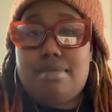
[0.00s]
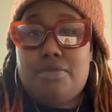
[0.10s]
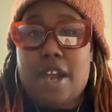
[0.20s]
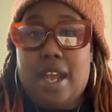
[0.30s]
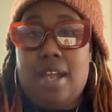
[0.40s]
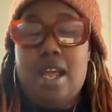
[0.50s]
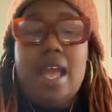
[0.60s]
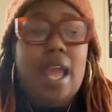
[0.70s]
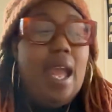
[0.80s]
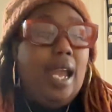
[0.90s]
Right?
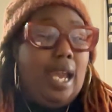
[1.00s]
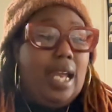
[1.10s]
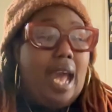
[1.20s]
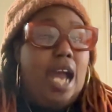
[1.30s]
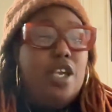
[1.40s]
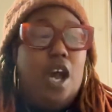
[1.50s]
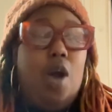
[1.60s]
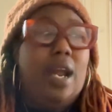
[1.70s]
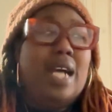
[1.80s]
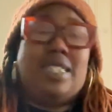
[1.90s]
And I
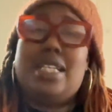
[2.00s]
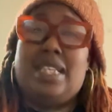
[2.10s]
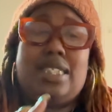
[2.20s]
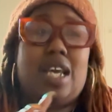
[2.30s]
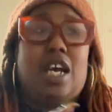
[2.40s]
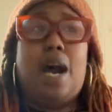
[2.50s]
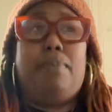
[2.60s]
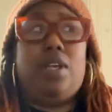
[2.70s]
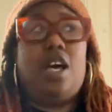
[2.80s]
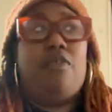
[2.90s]
know, and I said this a
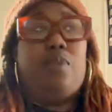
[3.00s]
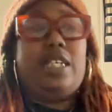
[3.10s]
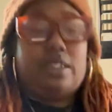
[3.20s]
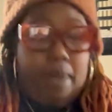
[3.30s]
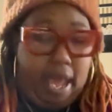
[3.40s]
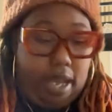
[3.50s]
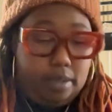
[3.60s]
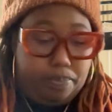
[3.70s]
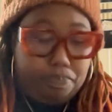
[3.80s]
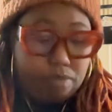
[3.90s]
couple of weeks
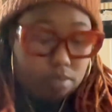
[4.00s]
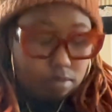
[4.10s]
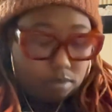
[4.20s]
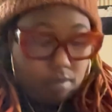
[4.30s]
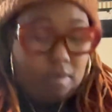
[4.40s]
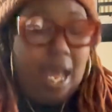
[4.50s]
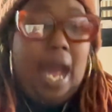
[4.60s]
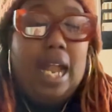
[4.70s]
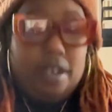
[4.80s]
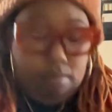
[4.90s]
back, I